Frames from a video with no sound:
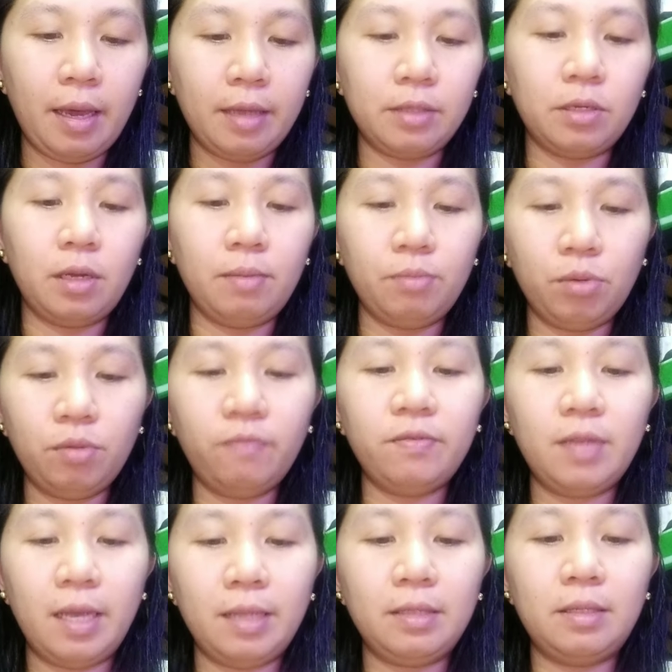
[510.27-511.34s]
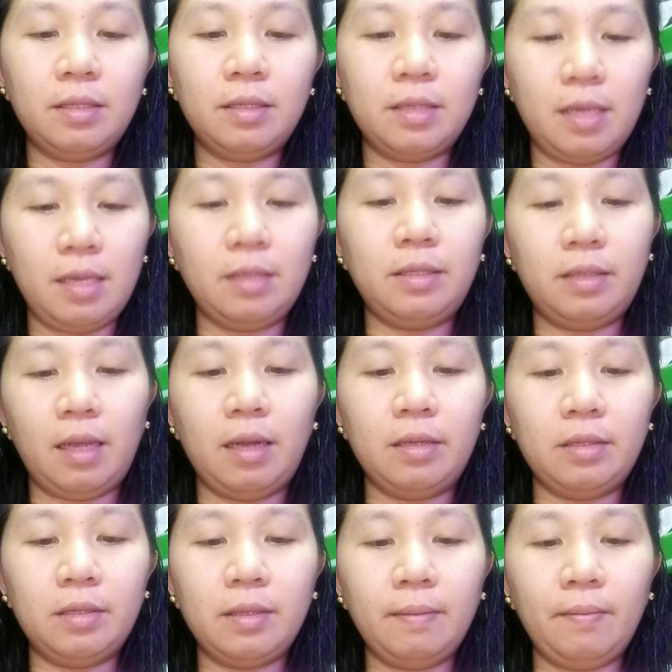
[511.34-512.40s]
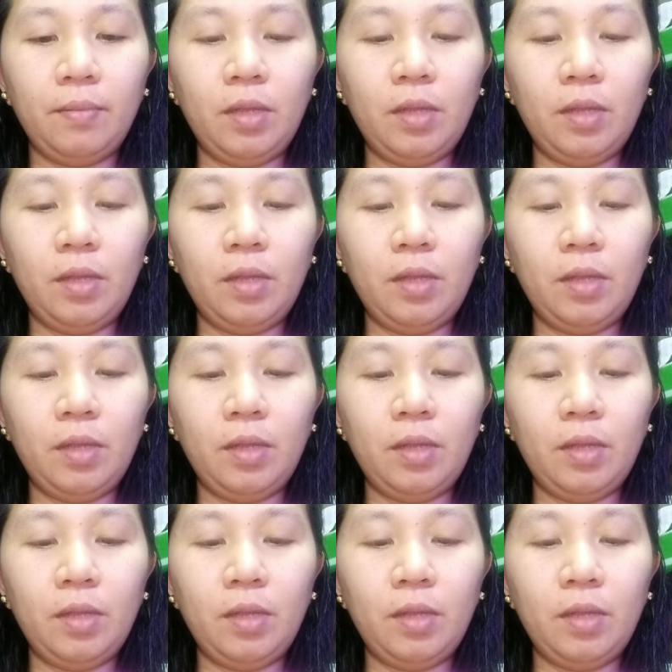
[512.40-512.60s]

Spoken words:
and remove dead skin cells.